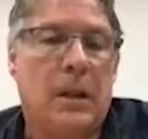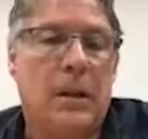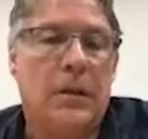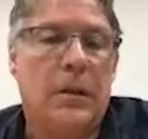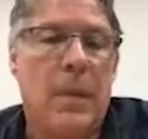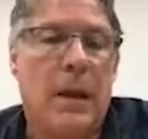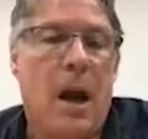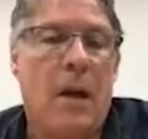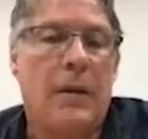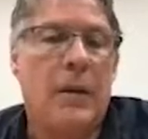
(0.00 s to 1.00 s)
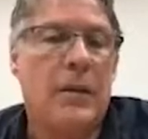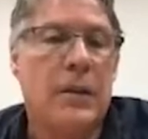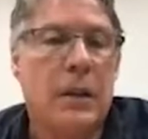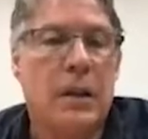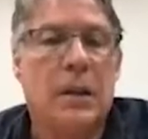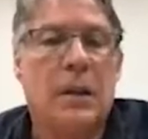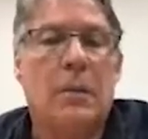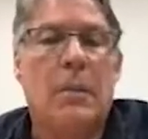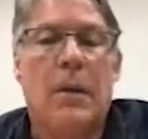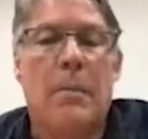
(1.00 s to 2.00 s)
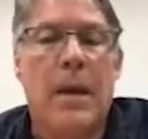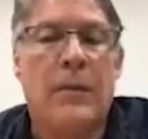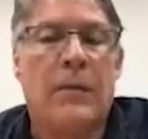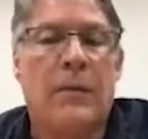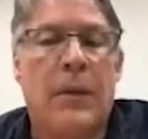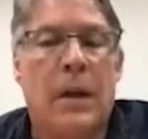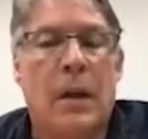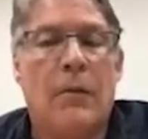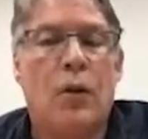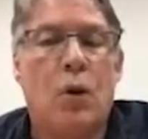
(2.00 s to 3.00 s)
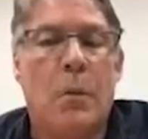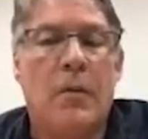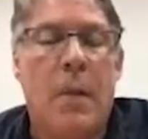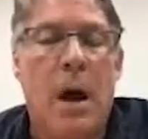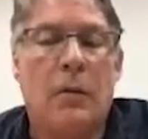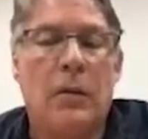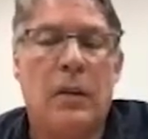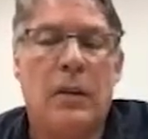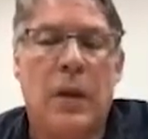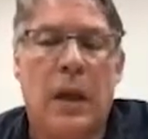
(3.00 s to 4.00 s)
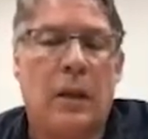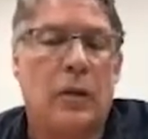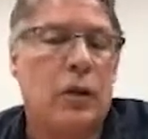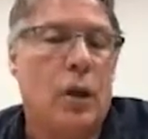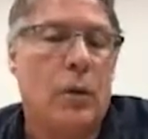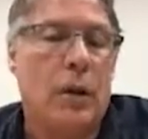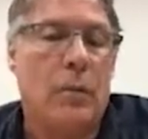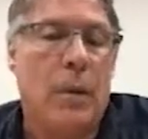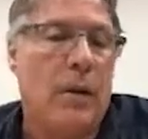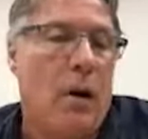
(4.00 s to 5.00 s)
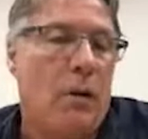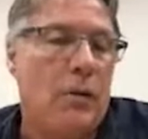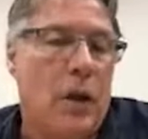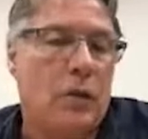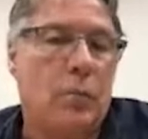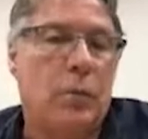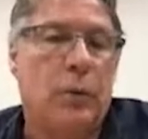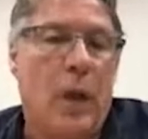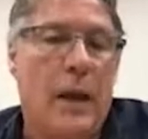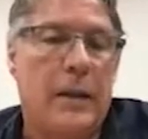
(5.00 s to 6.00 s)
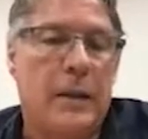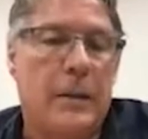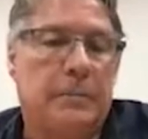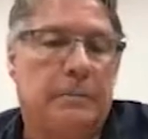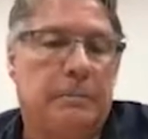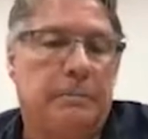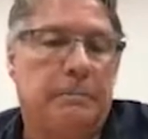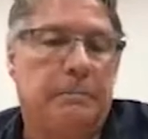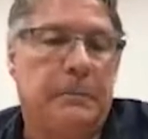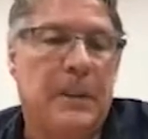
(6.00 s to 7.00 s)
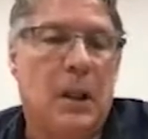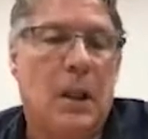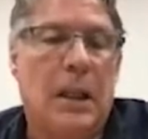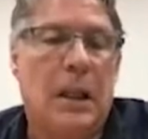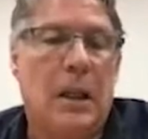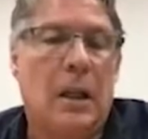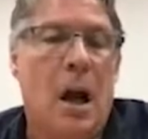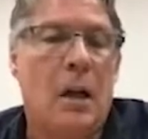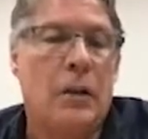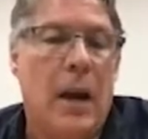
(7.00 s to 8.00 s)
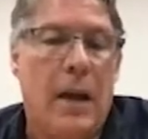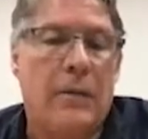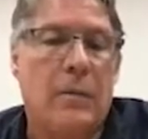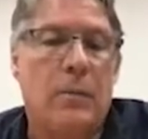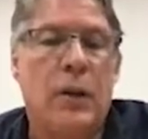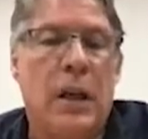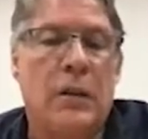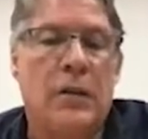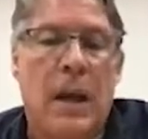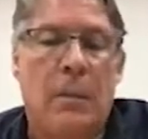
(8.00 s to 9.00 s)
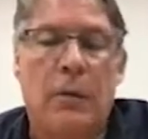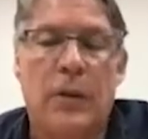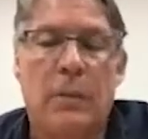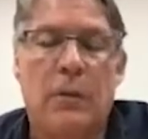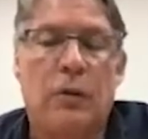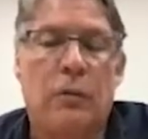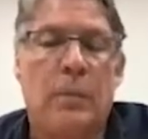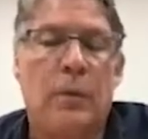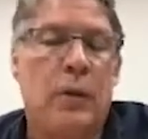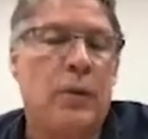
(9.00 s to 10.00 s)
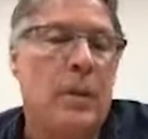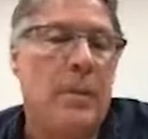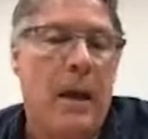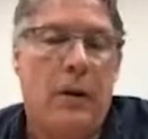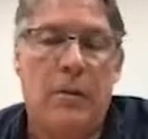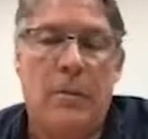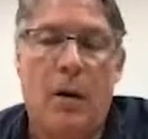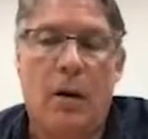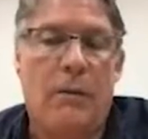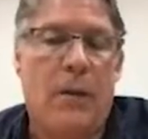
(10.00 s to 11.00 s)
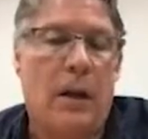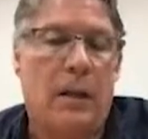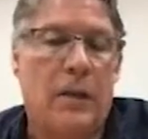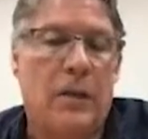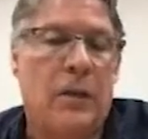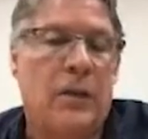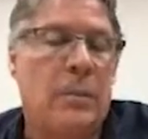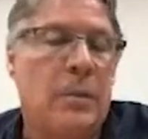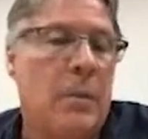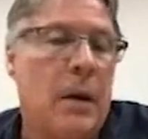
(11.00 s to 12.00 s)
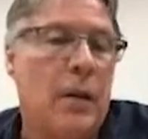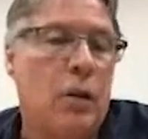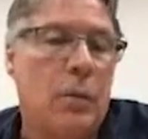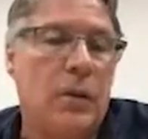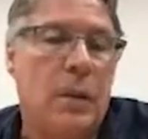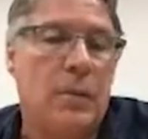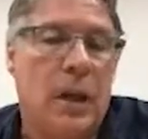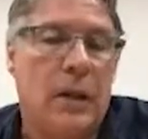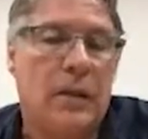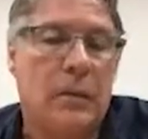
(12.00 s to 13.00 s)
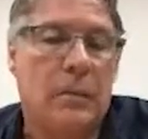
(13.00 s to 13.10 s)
This is made obvious by the best fit of the normative model to these data, shown here by the horizontal blue lines. In contrast, the mutation sampler is able to reproduce the pattern of Markov violations exhibited by the human subjects.